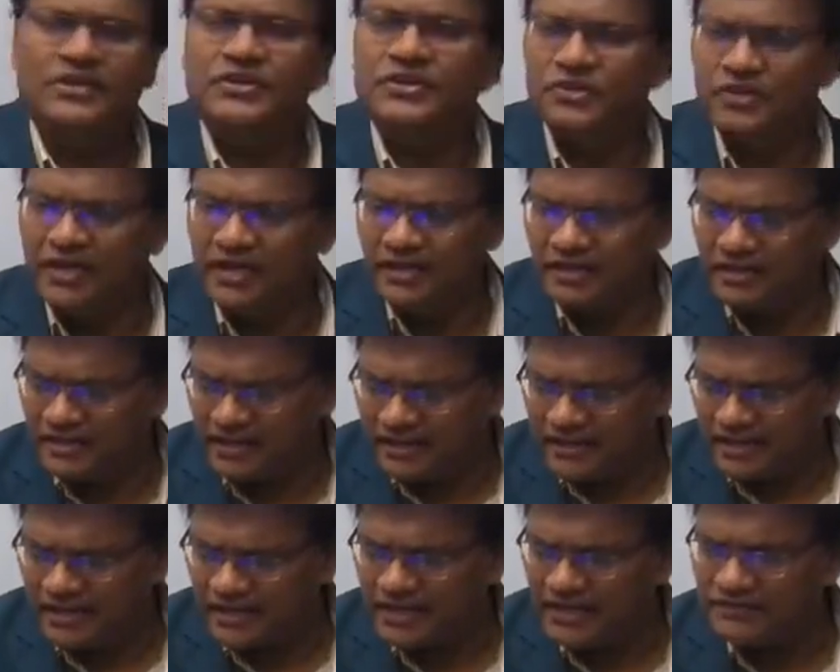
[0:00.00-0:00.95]
Today,
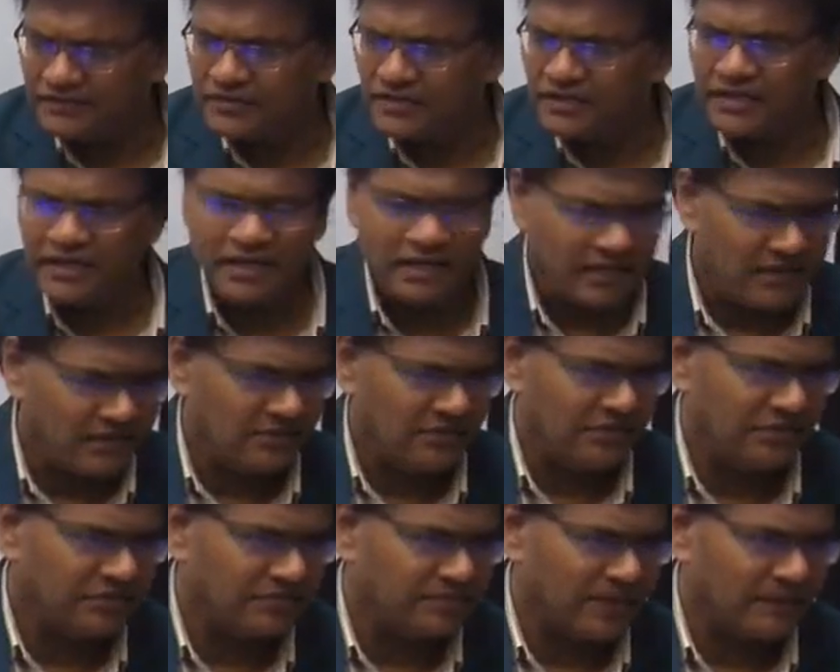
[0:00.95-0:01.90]
again, if you look at Hindu
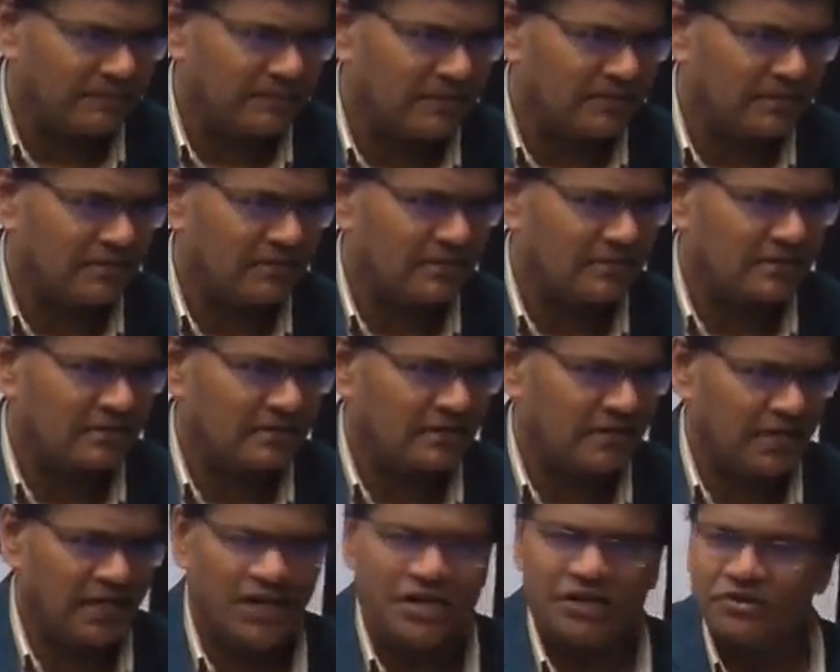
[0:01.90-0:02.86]
newspaper,
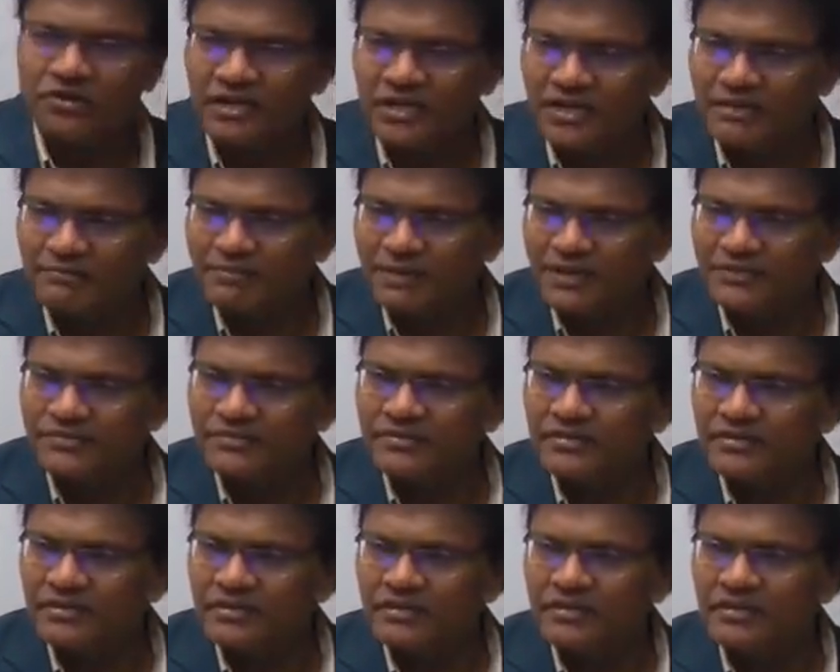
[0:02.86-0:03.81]
editorial page,
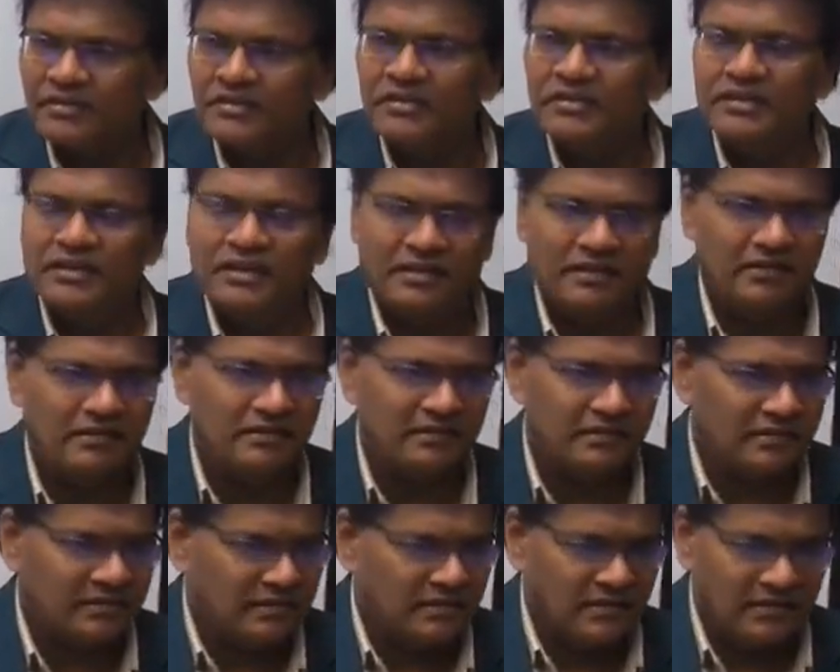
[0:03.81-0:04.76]

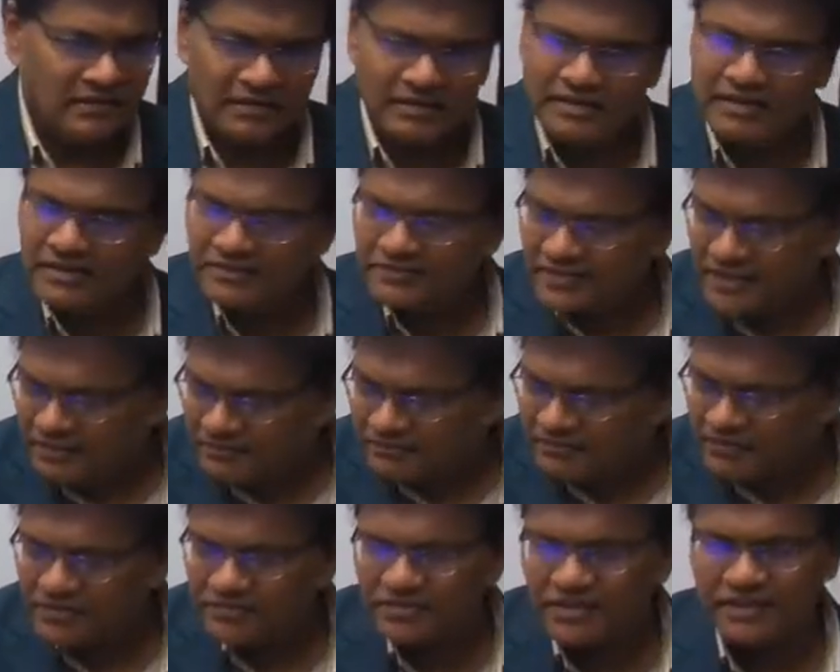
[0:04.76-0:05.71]
the
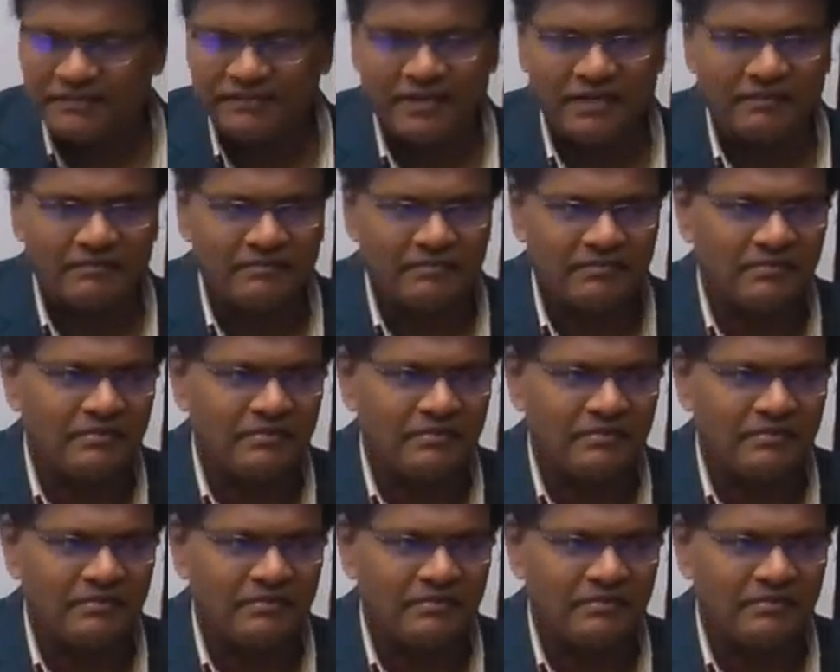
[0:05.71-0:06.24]
same was given.